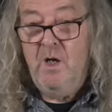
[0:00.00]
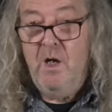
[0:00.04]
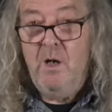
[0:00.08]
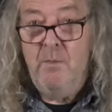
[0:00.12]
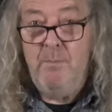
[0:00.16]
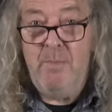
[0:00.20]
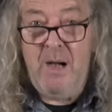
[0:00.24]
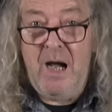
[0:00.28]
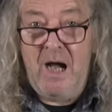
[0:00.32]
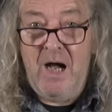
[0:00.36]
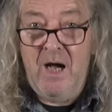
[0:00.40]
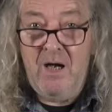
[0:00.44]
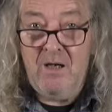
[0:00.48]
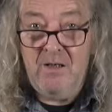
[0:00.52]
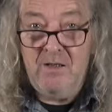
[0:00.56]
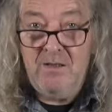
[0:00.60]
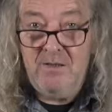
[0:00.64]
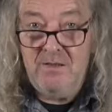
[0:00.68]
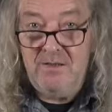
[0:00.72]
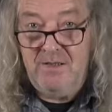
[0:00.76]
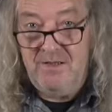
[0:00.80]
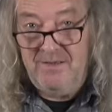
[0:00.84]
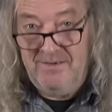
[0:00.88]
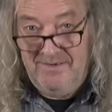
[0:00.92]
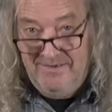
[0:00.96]
But,
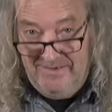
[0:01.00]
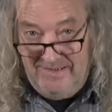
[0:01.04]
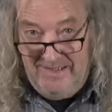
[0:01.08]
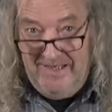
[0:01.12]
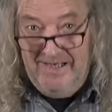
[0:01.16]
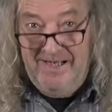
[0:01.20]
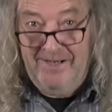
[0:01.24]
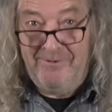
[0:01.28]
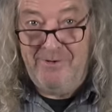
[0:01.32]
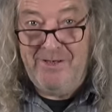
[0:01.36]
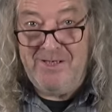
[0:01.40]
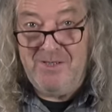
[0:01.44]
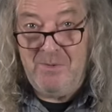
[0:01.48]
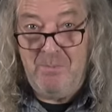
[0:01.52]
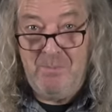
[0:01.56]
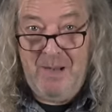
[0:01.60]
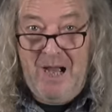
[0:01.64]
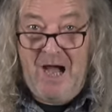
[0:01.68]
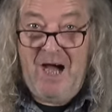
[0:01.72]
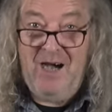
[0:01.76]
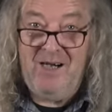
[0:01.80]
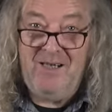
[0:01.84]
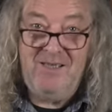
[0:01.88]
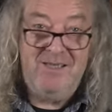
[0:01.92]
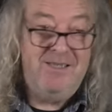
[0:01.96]
and there is a
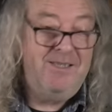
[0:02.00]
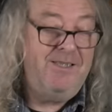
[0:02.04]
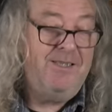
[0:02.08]
but,